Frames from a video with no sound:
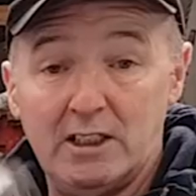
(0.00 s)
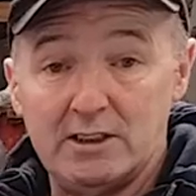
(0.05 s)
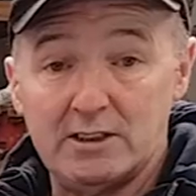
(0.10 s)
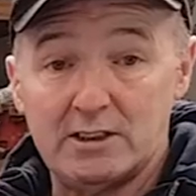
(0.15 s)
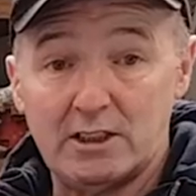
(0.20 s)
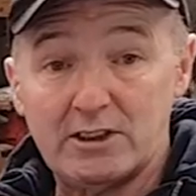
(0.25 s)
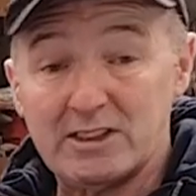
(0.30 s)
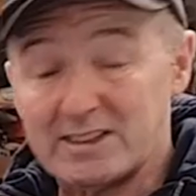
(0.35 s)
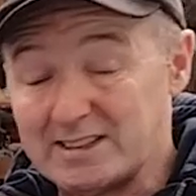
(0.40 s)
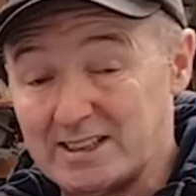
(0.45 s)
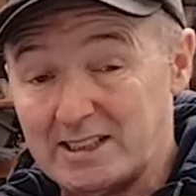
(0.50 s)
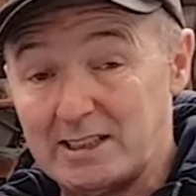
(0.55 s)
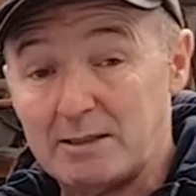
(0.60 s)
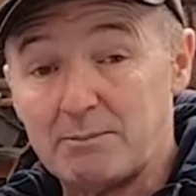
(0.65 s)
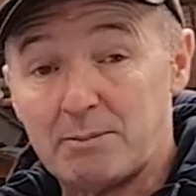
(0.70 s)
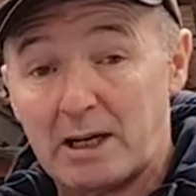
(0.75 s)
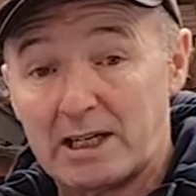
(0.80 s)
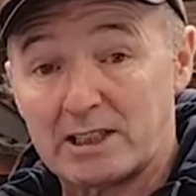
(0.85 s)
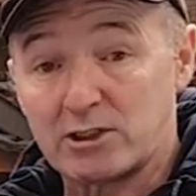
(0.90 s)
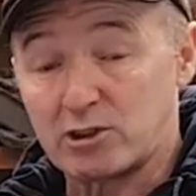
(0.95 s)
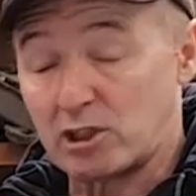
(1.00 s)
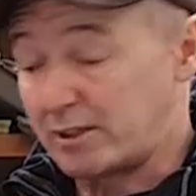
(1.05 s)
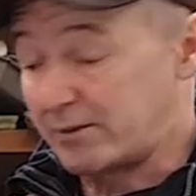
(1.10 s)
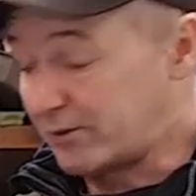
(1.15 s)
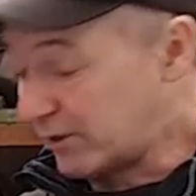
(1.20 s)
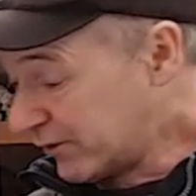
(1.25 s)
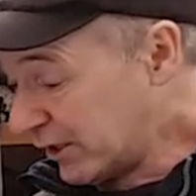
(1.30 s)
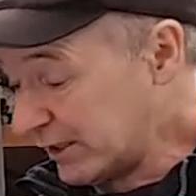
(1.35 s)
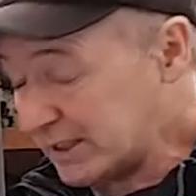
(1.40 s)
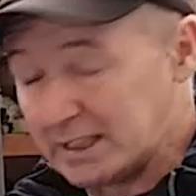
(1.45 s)
So this is an impact
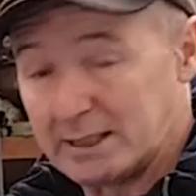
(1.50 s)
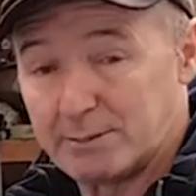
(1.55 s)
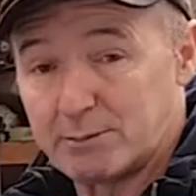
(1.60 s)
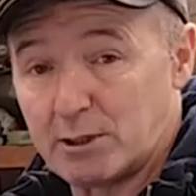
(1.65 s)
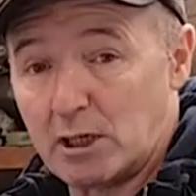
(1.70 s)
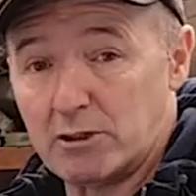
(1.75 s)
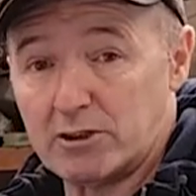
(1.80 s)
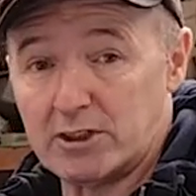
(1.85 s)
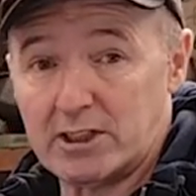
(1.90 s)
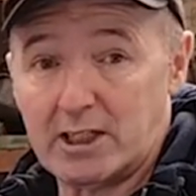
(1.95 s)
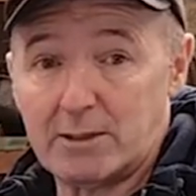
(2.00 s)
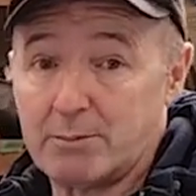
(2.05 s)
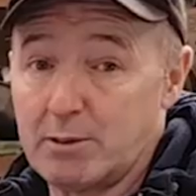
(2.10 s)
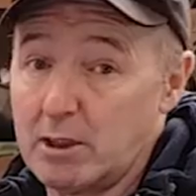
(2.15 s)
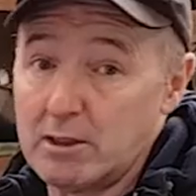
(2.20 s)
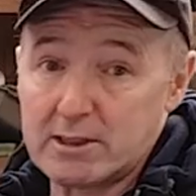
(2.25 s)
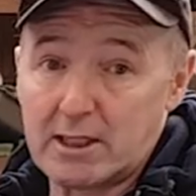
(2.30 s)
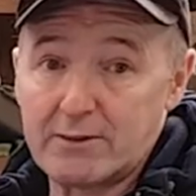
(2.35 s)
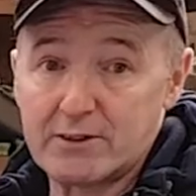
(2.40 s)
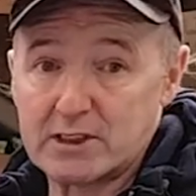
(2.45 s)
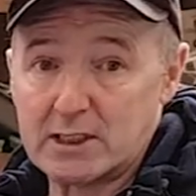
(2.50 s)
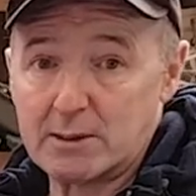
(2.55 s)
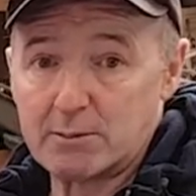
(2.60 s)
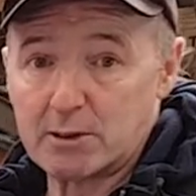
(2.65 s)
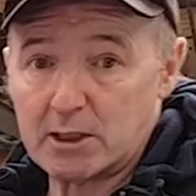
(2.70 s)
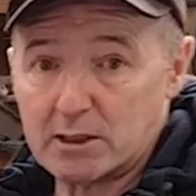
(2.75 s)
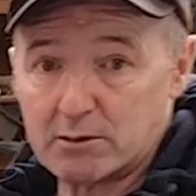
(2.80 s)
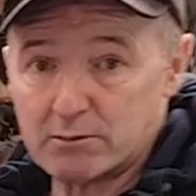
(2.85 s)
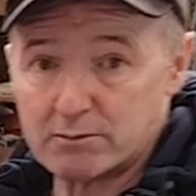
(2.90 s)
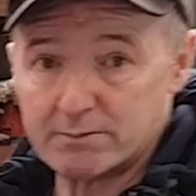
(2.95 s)
driver. If I keep going on that bolt, obviously I'm
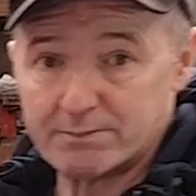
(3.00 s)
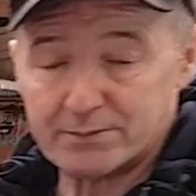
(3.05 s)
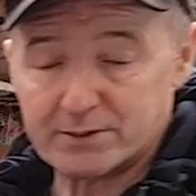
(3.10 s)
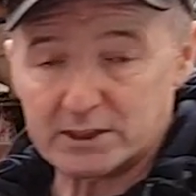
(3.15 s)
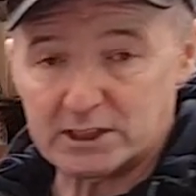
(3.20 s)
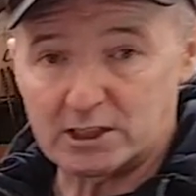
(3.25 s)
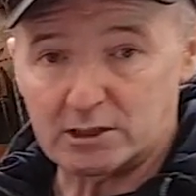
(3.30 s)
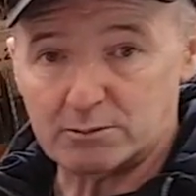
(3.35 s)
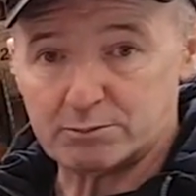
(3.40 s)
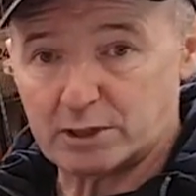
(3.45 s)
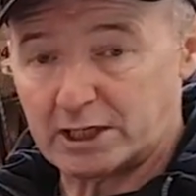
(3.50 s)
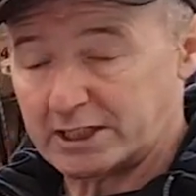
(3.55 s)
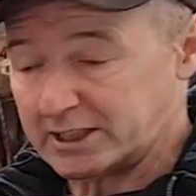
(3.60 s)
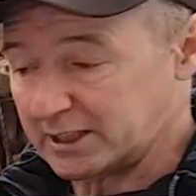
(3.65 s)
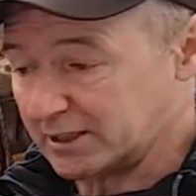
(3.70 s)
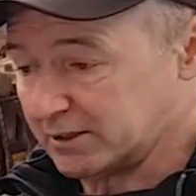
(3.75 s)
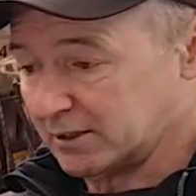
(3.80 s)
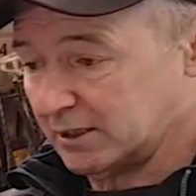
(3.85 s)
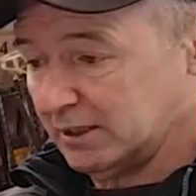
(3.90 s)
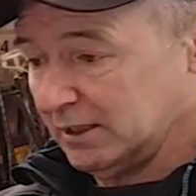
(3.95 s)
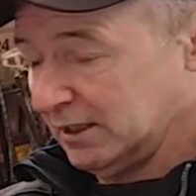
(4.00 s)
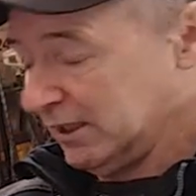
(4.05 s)
going to, you know, break it.